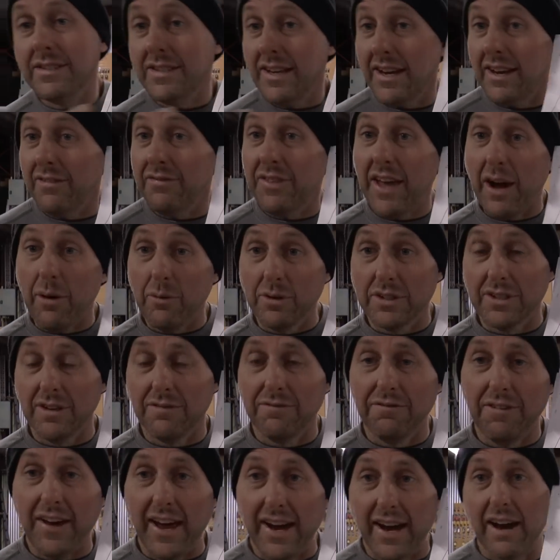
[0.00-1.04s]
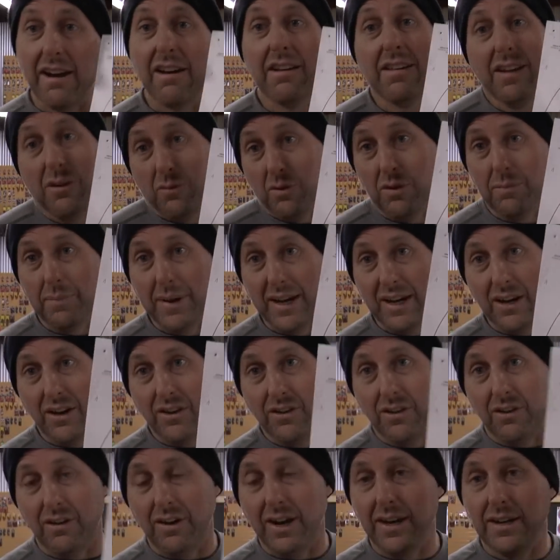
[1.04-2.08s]
see, if that was a fat arrow, that would have been a
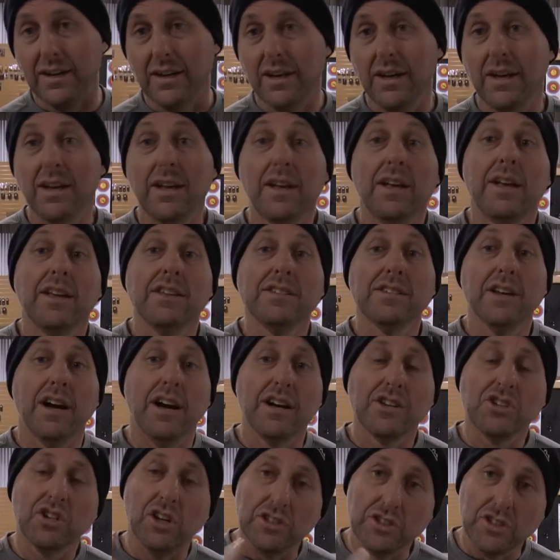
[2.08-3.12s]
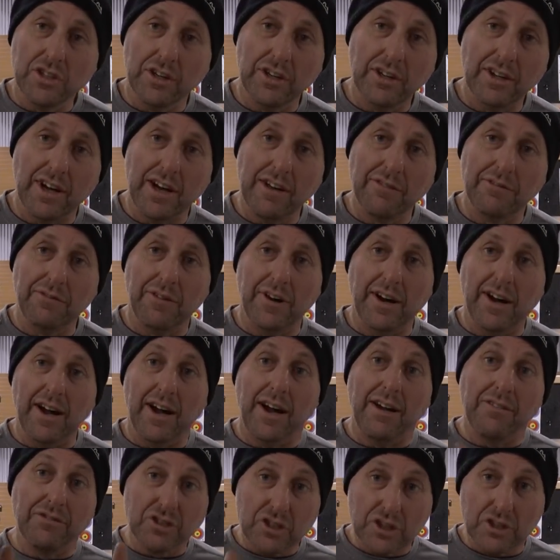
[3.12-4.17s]
9. So I shot
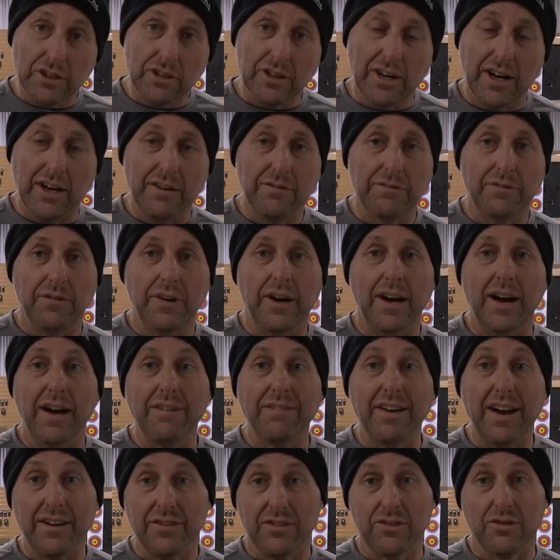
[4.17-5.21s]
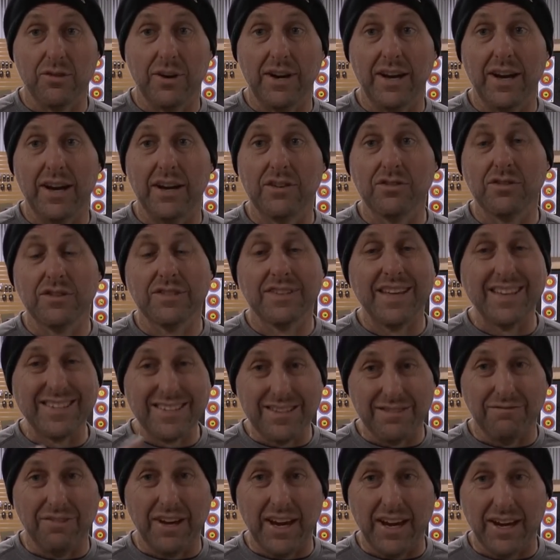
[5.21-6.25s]
295, 295 out of 300.
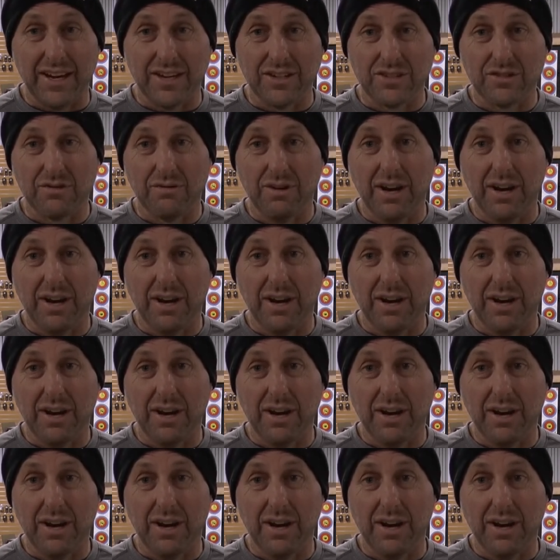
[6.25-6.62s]
That's a Vegas